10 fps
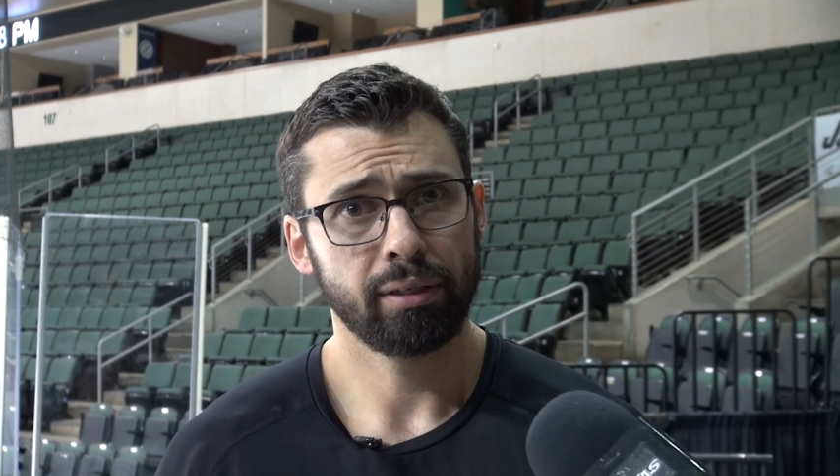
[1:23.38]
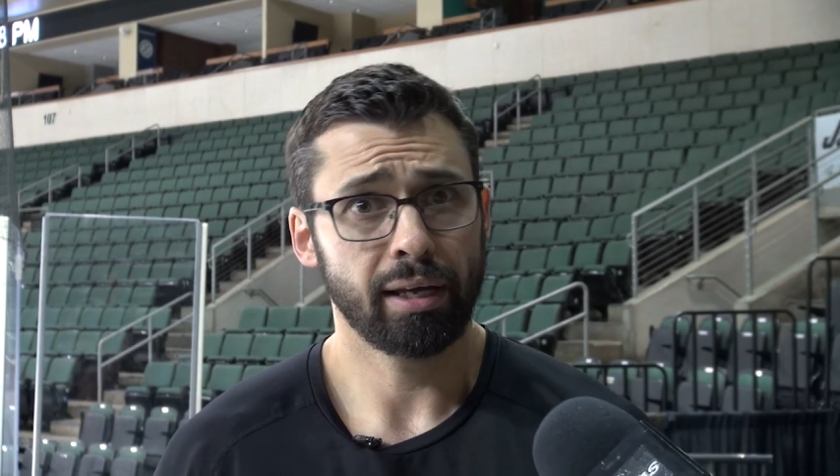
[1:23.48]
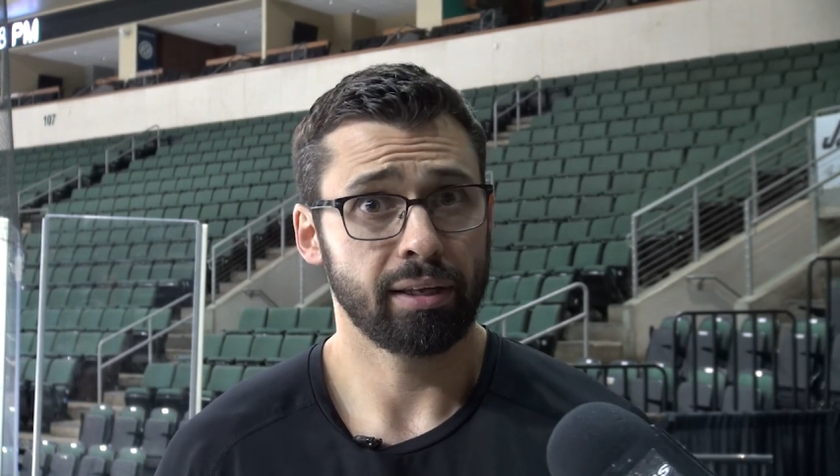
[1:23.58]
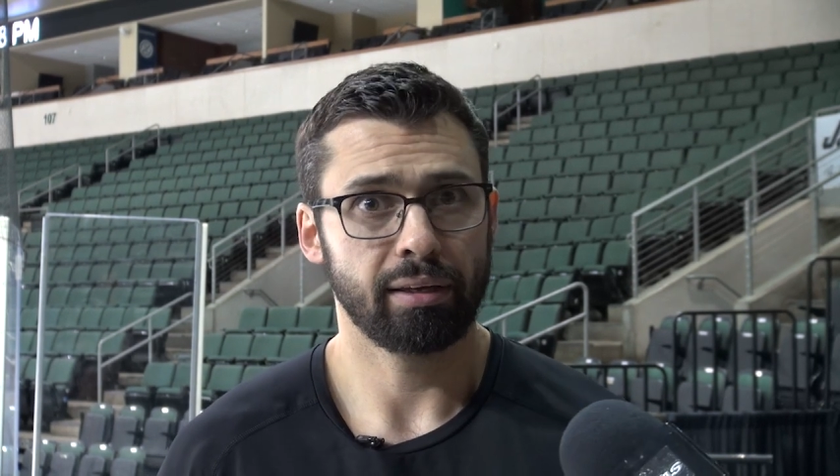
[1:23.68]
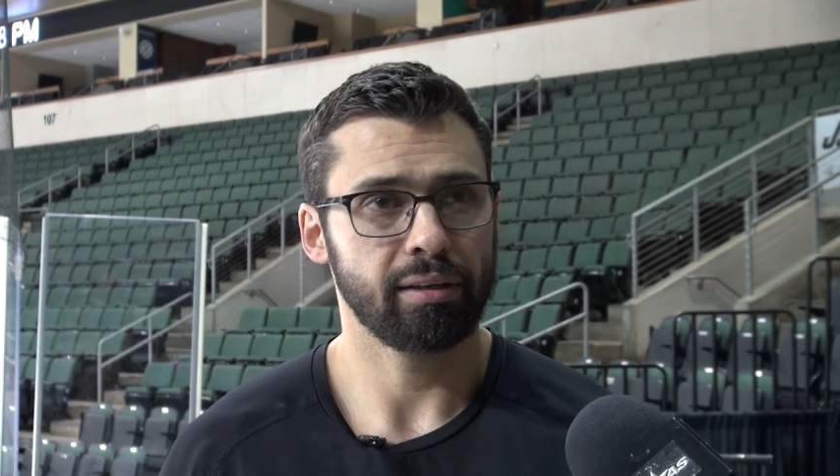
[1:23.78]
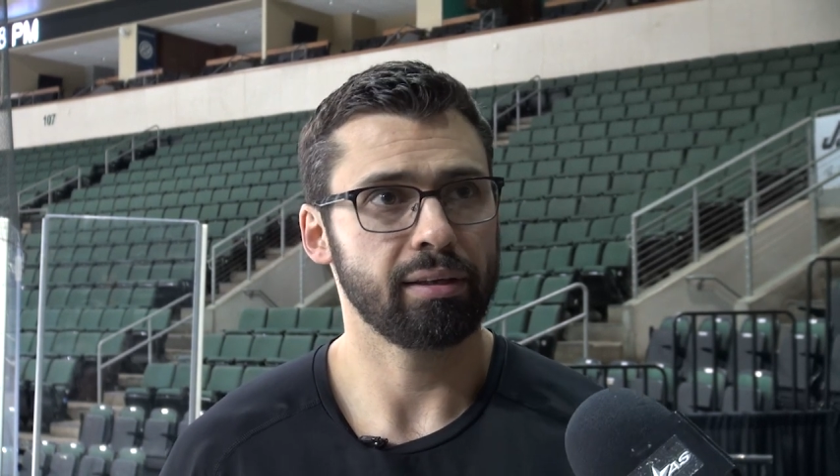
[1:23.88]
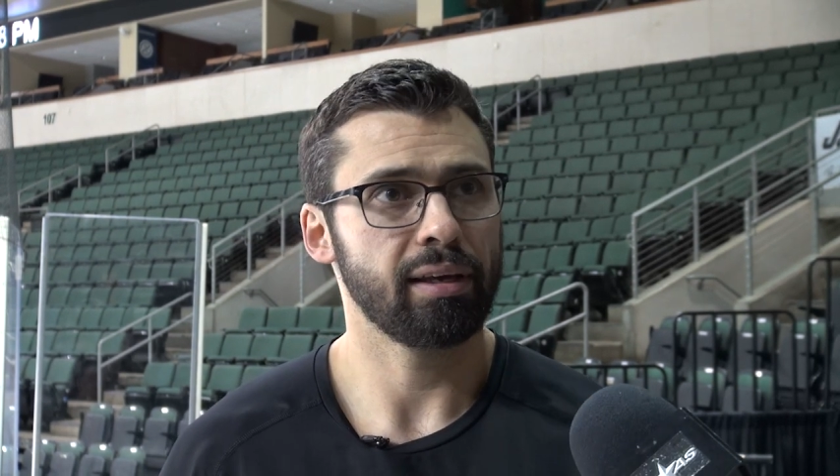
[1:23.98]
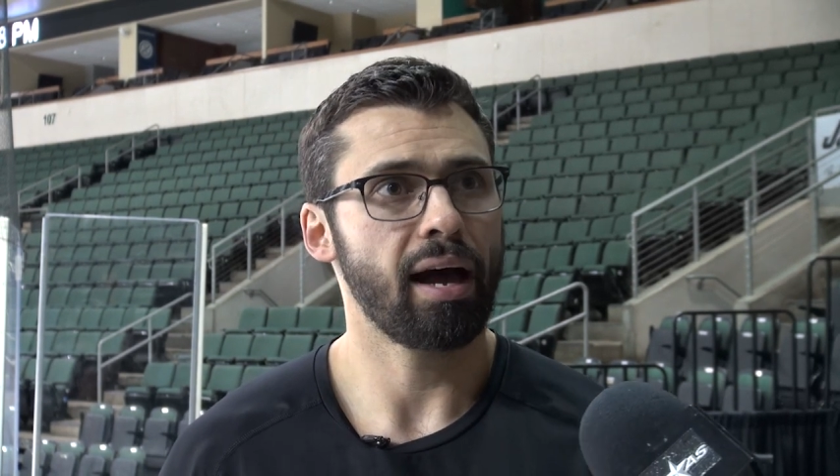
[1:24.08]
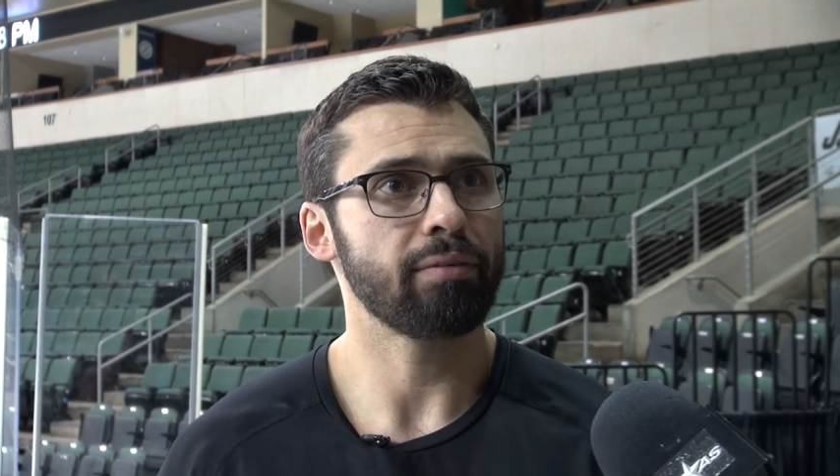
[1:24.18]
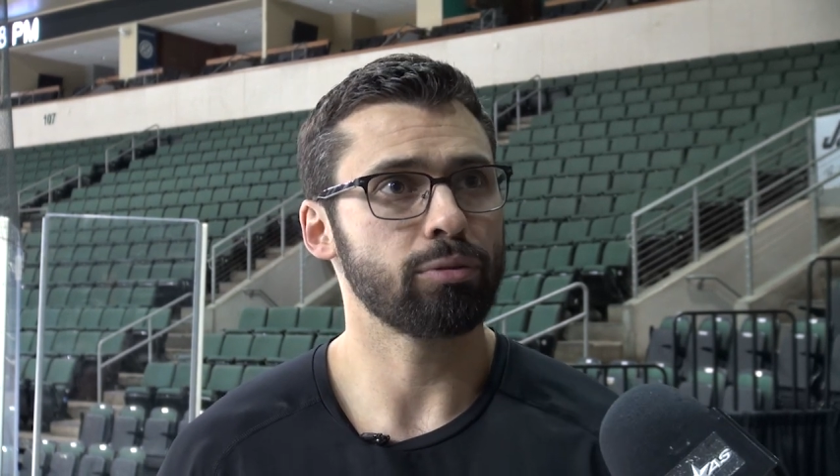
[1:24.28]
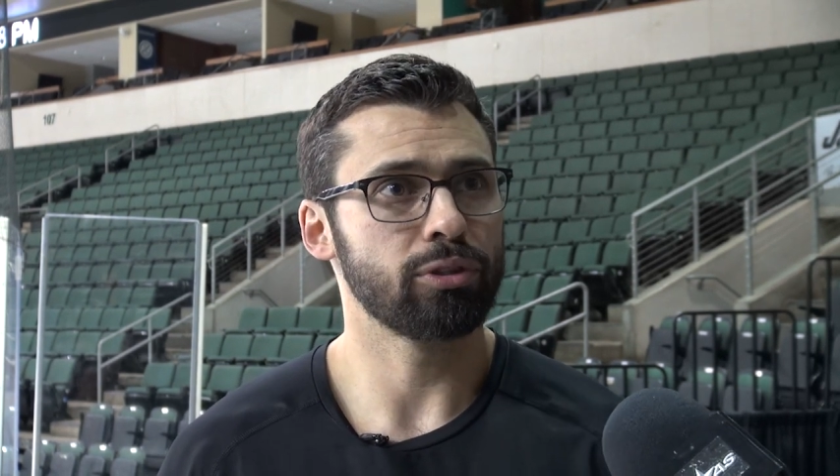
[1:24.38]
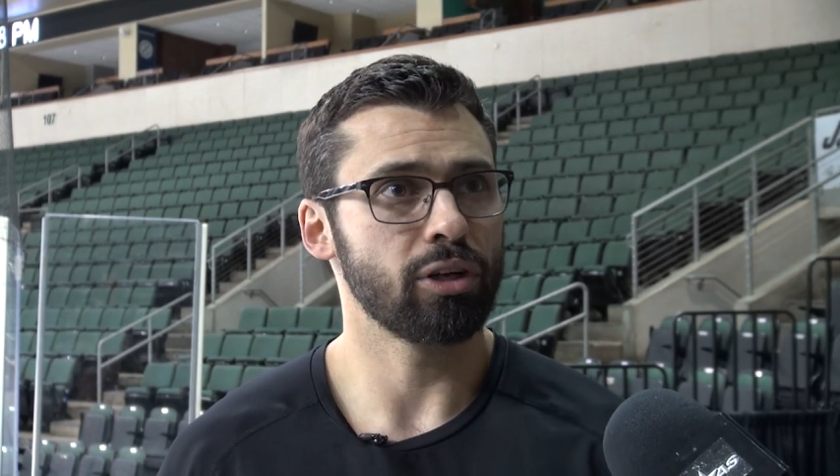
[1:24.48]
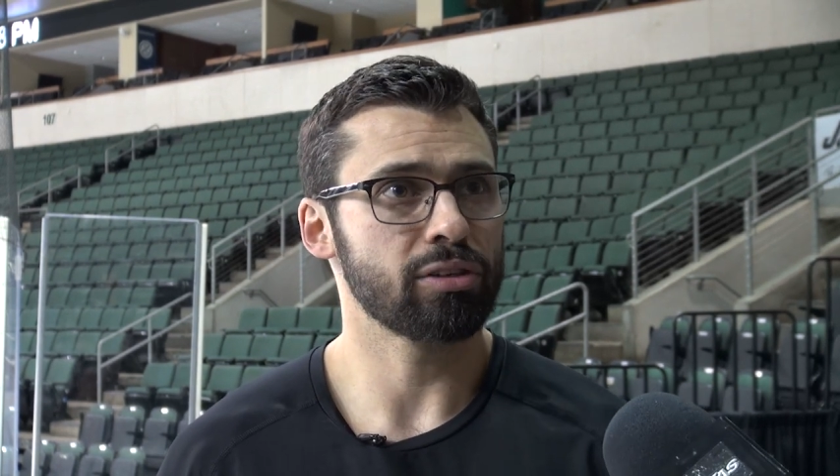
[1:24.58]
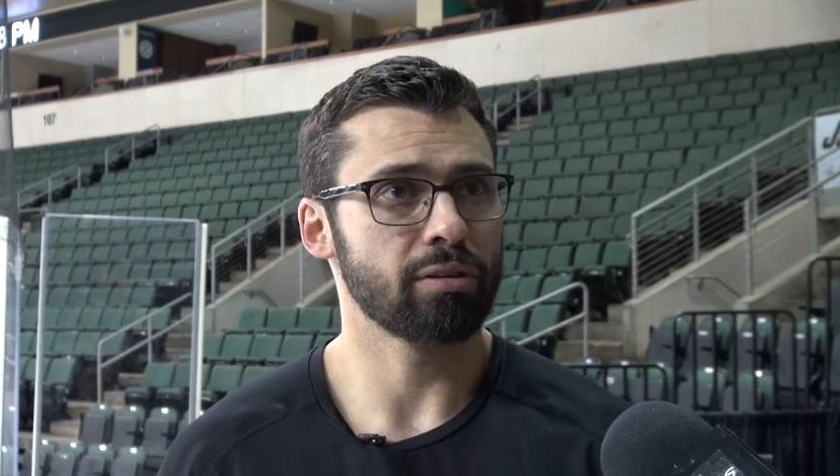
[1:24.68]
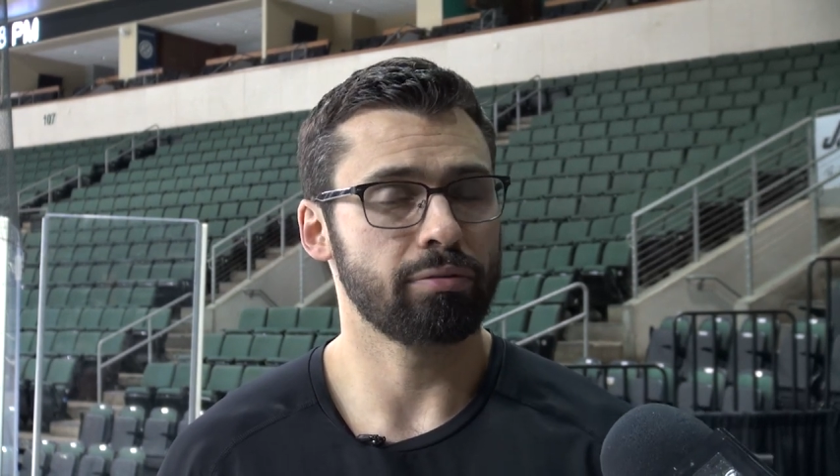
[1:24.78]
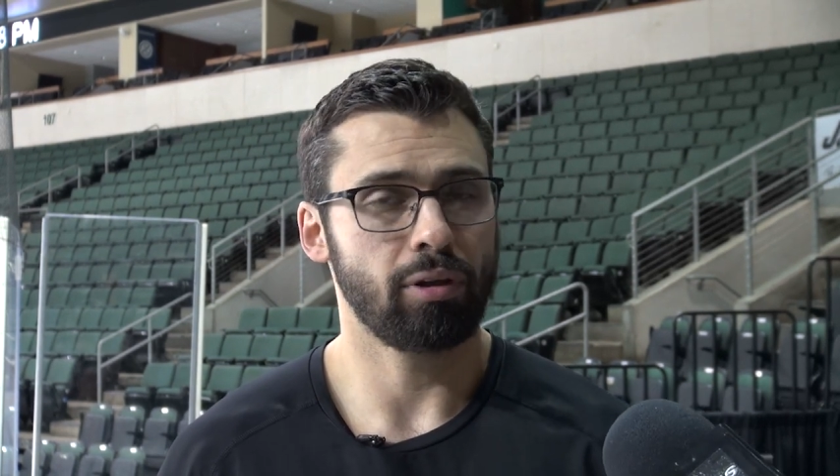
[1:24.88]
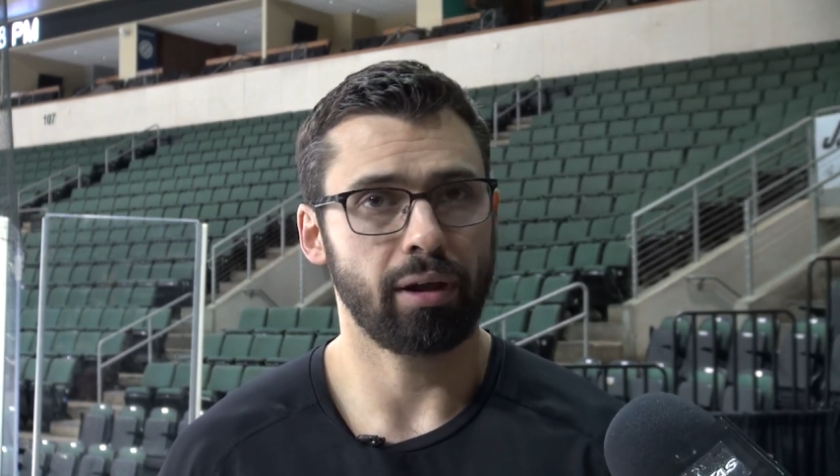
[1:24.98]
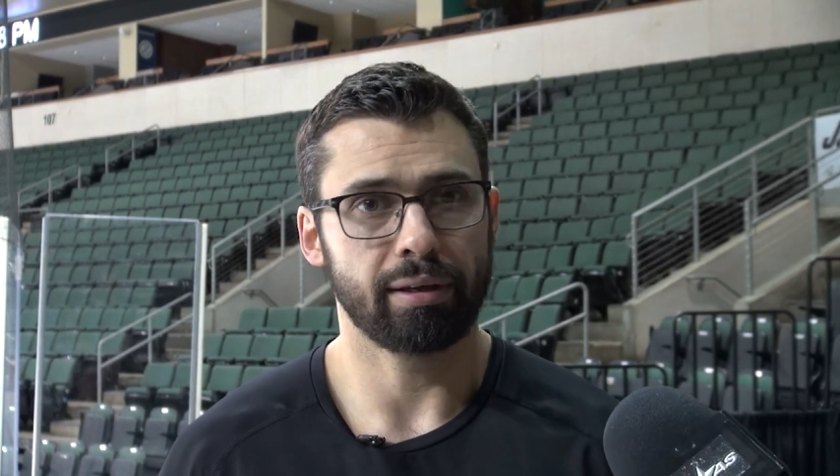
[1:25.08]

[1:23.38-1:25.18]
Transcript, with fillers: Yeah, you, you have to adjust on the fly,